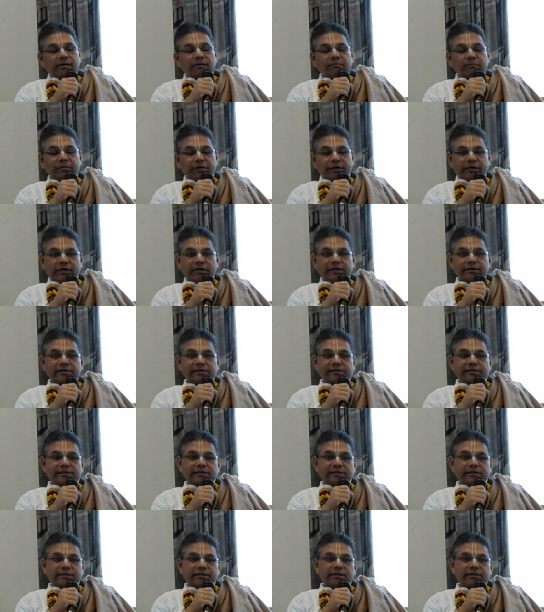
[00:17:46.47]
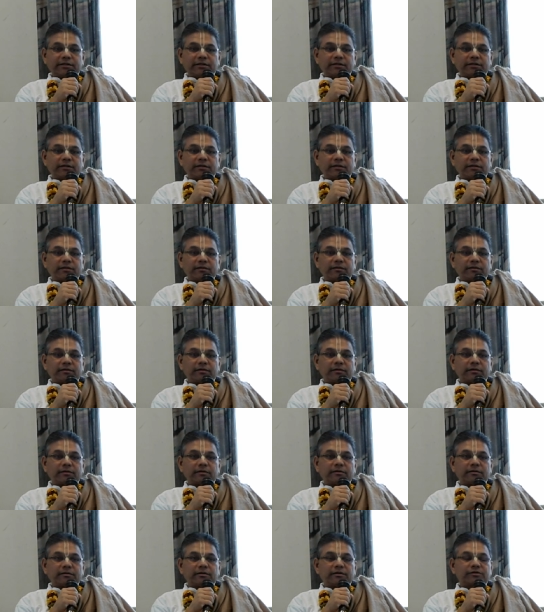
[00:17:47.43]
Because
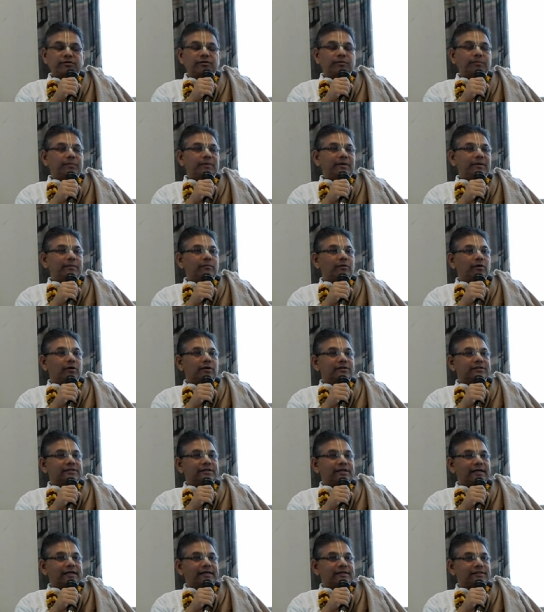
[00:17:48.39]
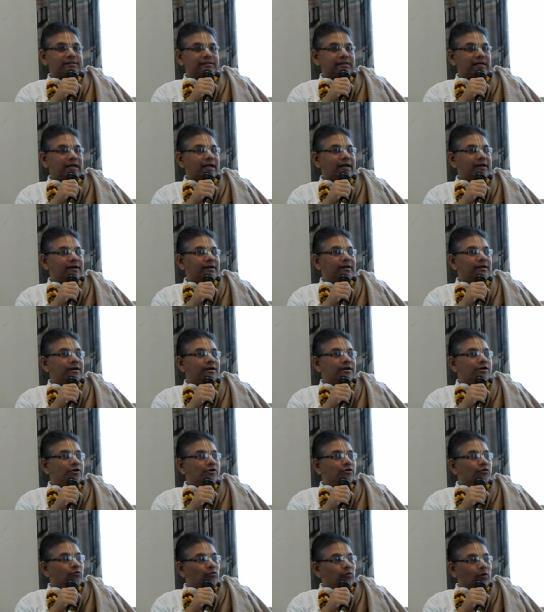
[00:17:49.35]
the Supreme Lord says that
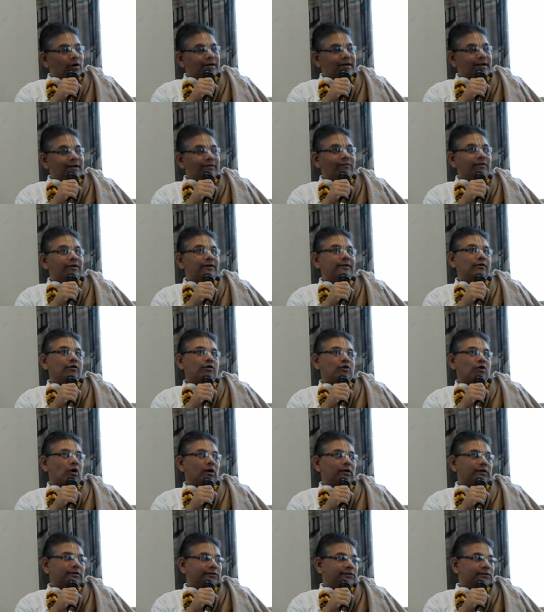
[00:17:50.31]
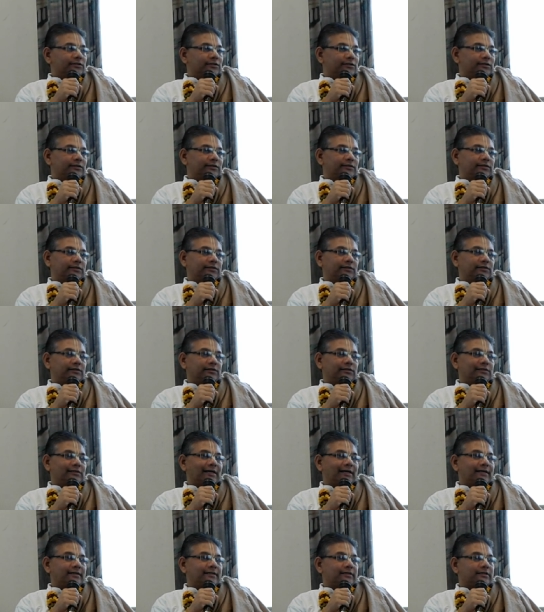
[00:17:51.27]
whatever your consciousness is
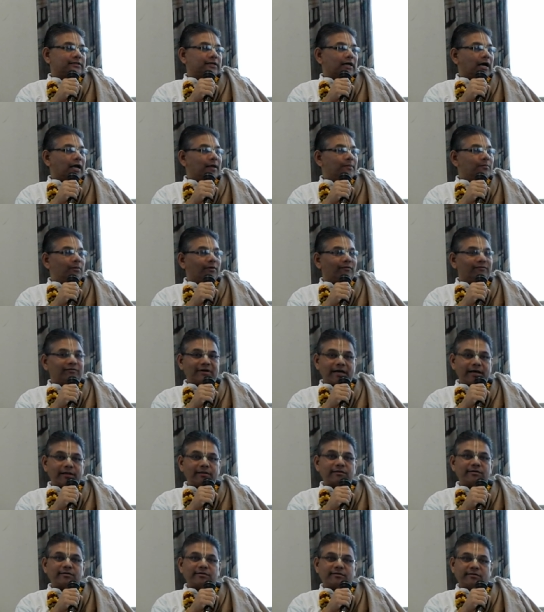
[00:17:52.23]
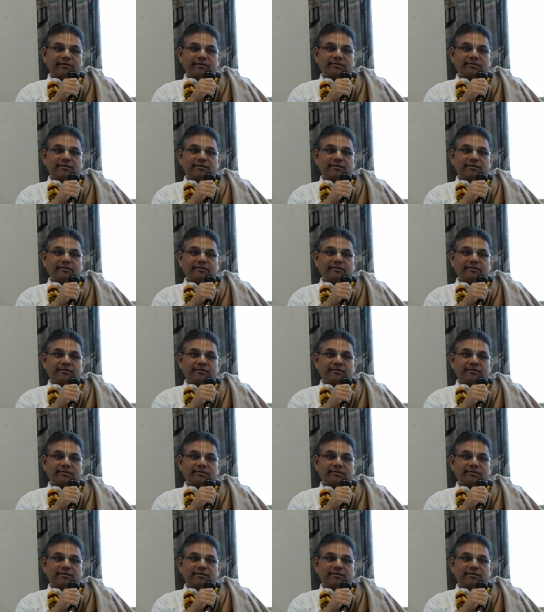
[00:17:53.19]
at the time of death,